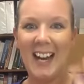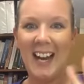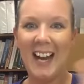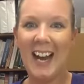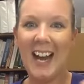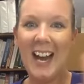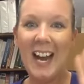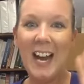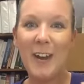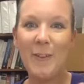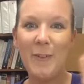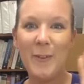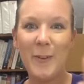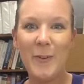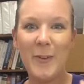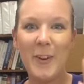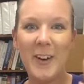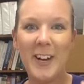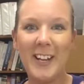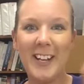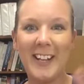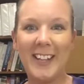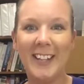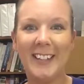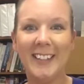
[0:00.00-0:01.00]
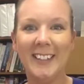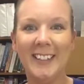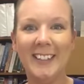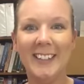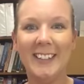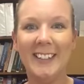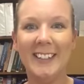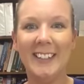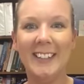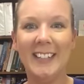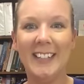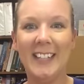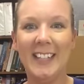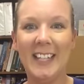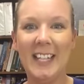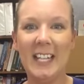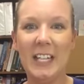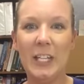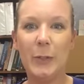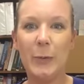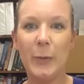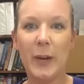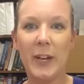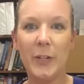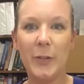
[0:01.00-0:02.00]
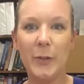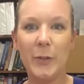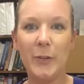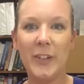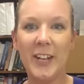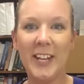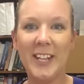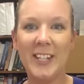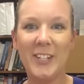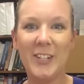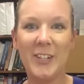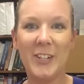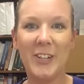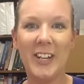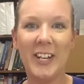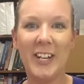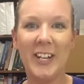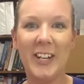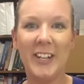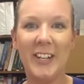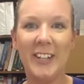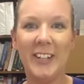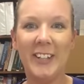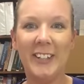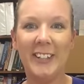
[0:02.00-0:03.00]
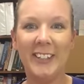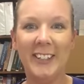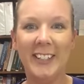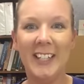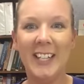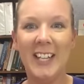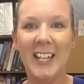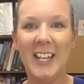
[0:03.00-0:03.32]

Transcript: Hi everyone, it's Rachel Glazer here.